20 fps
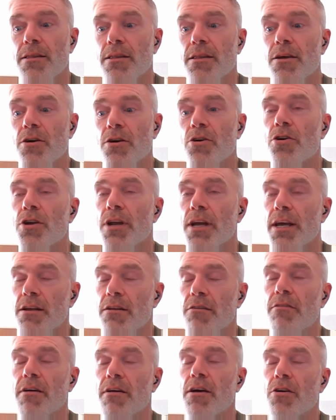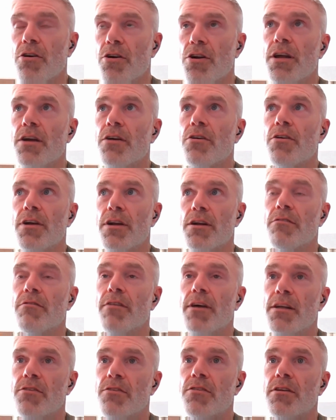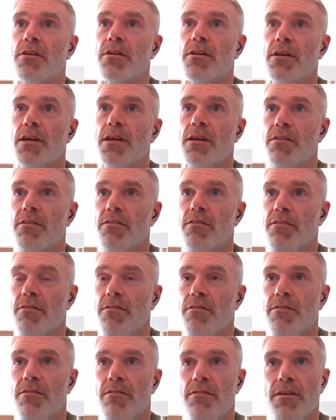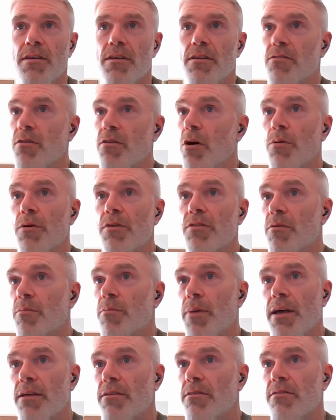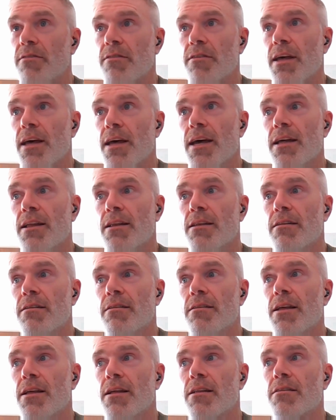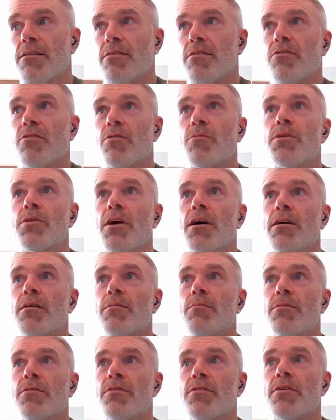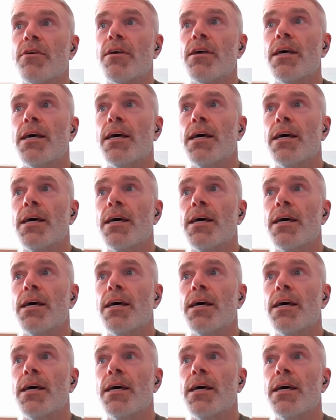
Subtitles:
the earlier intervention is always the best, and that sometimes